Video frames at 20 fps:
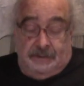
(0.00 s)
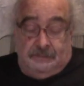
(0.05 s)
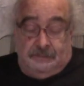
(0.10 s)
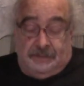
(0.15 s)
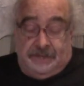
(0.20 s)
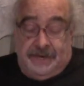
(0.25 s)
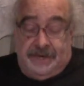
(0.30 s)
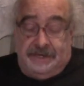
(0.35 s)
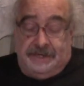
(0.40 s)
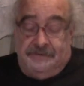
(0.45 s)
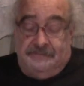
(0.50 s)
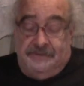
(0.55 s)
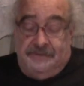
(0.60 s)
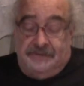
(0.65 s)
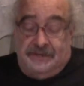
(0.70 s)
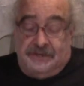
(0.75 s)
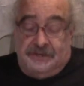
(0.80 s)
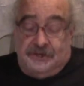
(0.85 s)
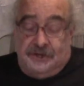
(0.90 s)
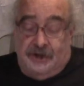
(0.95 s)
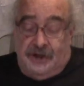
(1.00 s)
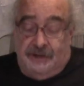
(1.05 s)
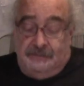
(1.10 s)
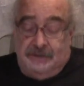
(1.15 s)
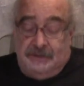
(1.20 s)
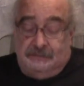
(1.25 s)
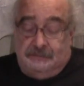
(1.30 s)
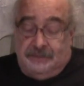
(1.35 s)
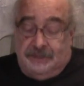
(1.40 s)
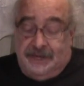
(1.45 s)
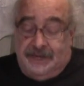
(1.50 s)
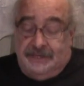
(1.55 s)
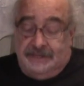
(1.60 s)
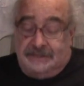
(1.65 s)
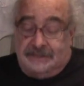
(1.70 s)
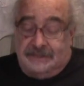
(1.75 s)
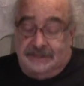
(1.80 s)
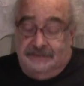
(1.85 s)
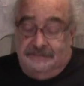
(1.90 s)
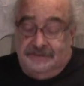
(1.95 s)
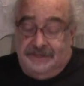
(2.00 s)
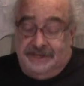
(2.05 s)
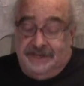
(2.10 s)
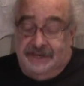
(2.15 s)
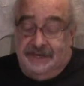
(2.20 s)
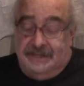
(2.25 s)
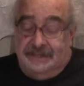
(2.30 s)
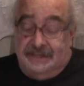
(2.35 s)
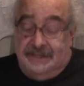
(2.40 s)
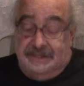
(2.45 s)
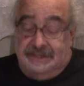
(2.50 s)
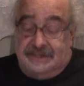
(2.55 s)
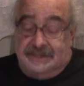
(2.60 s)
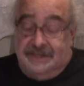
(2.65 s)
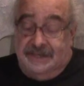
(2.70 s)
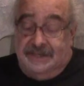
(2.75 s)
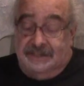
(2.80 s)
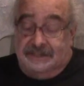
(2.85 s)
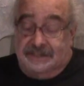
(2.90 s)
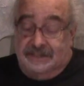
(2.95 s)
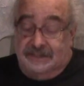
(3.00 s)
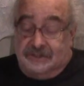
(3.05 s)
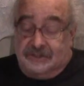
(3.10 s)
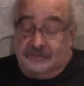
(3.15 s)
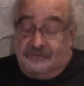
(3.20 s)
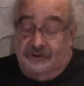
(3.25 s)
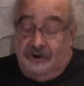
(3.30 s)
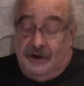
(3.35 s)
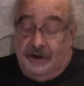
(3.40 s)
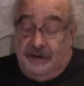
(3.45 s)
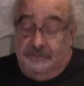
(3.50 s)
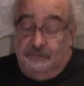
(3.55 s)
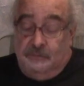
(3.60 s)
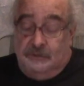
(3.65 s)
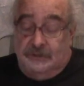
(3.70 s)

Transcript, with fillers: Plaintiff at the time and place of the incident described,